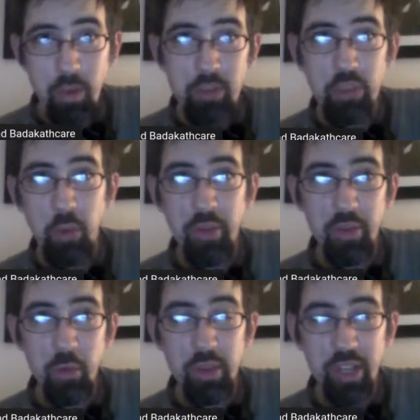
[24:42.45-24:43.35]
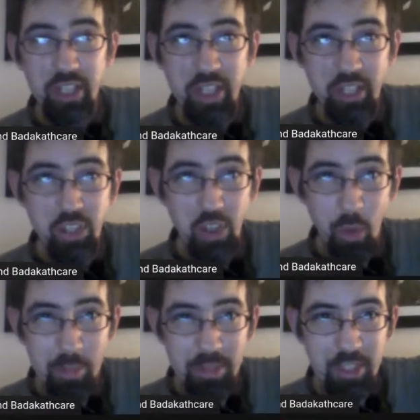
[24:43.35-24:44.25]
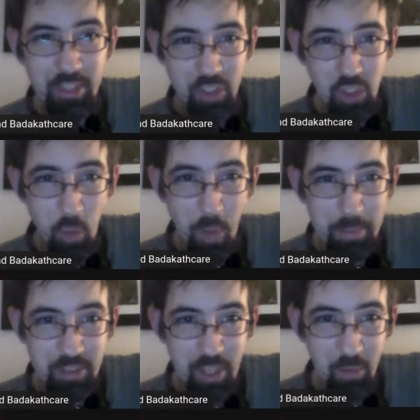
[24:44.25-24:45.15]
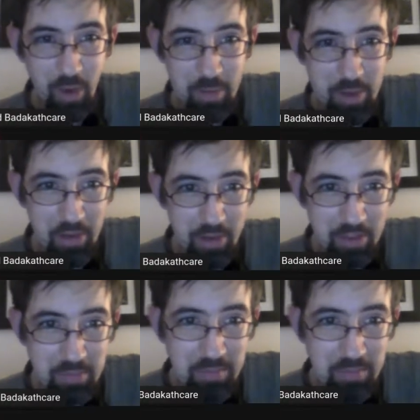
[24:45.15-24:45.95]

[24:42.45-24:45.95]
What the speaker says: So even when Nick does show up, he doesn't show up. Is that what I'm hearing?